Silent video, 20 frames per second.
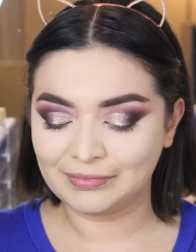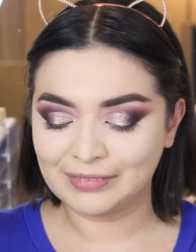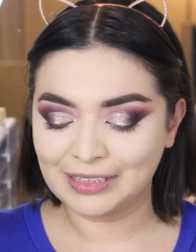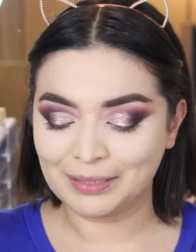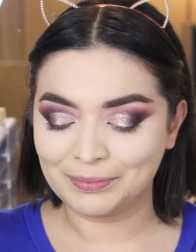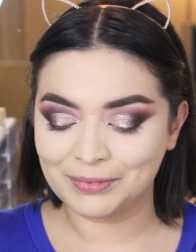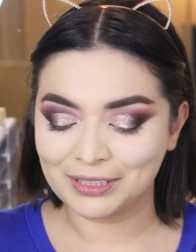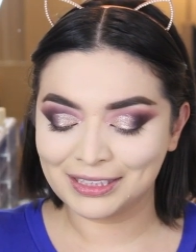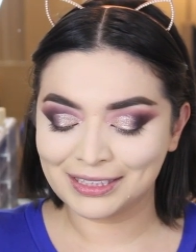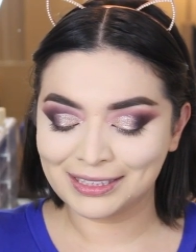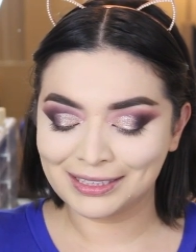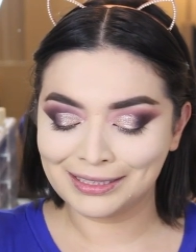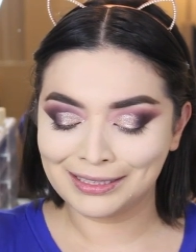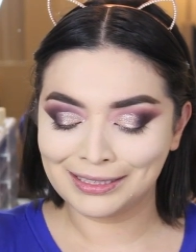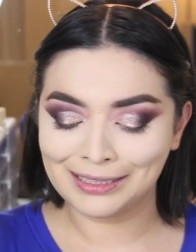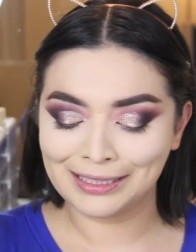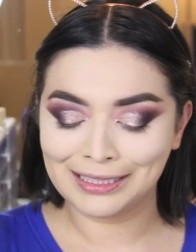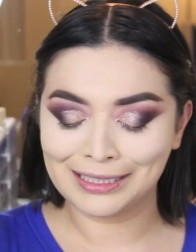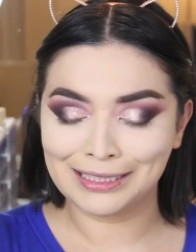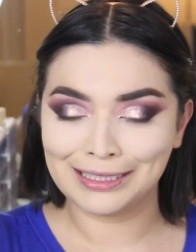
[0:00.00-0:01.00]
I'm just
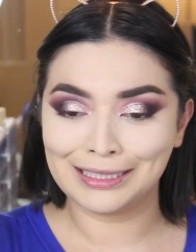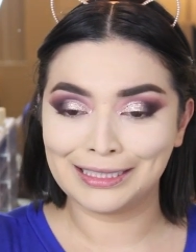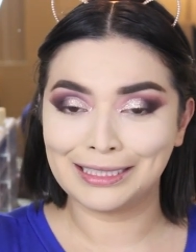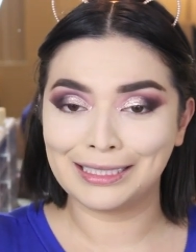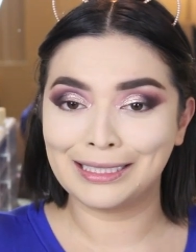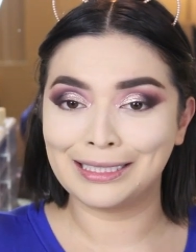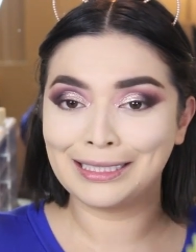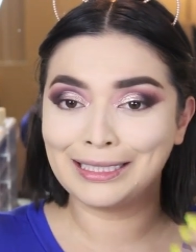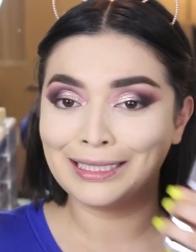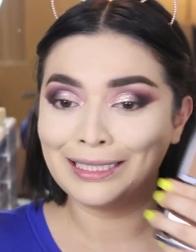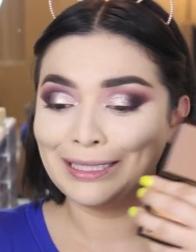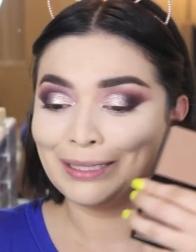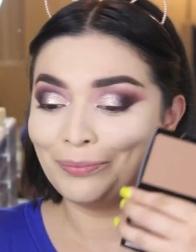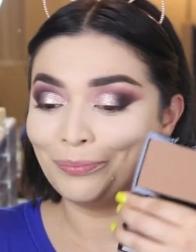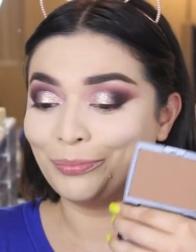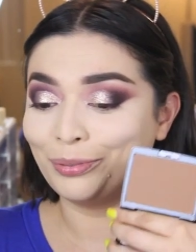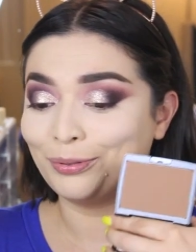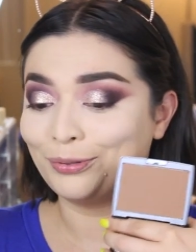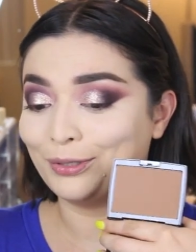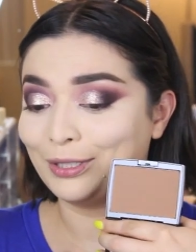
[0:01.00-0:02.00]
gonna like
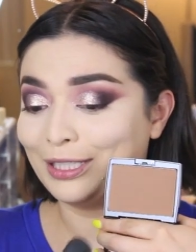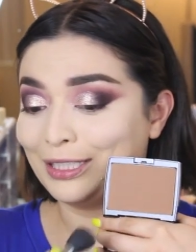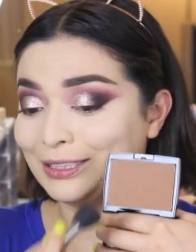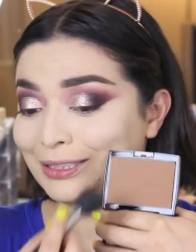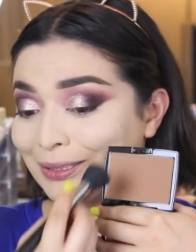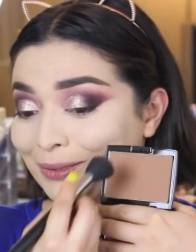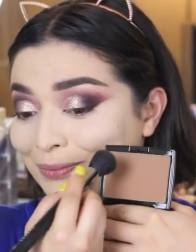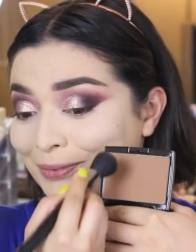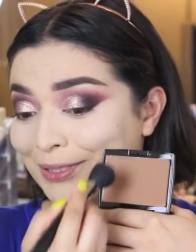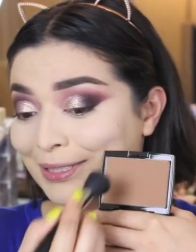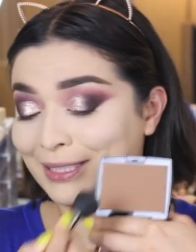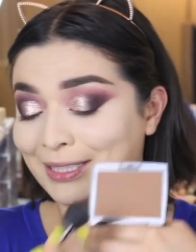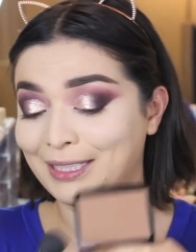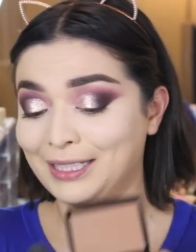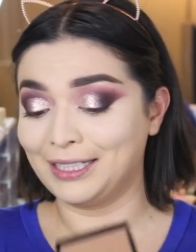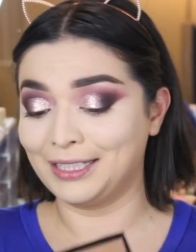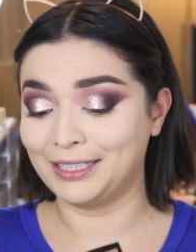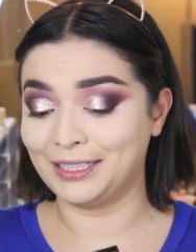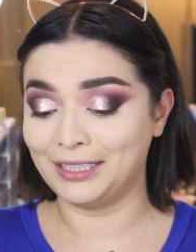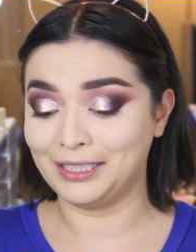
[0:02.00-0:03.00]
press really
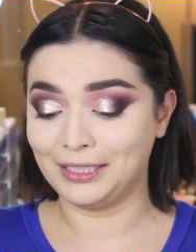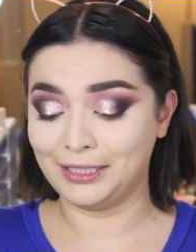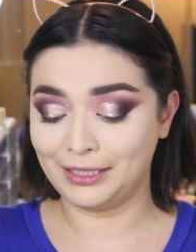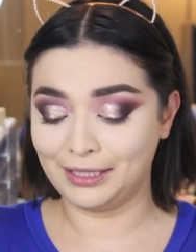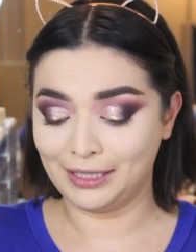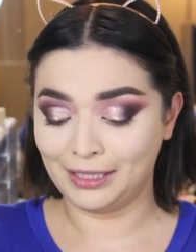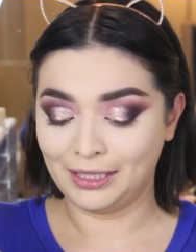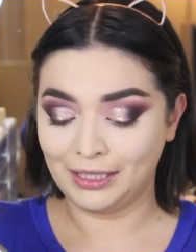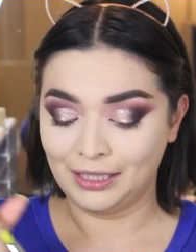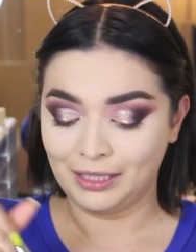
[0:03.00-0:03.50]
lightly.